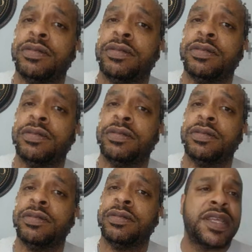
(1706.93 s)
Don't
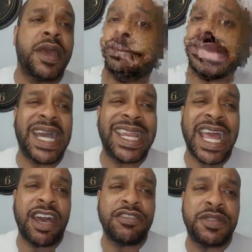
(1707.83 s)
expect buying
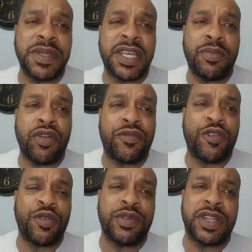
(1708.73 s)
a house to become more
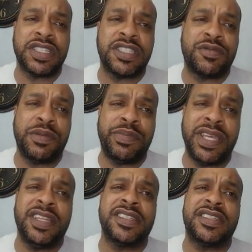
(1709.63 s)
affordable. That's just
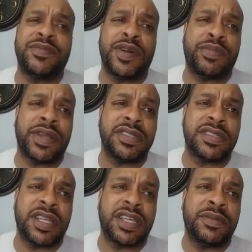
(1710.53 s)
repeating itself about
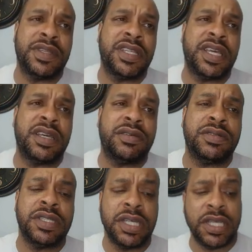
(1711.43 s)
prices not coming down.
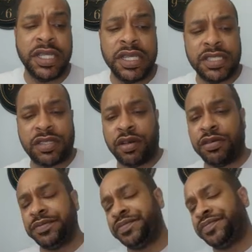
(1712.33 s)
So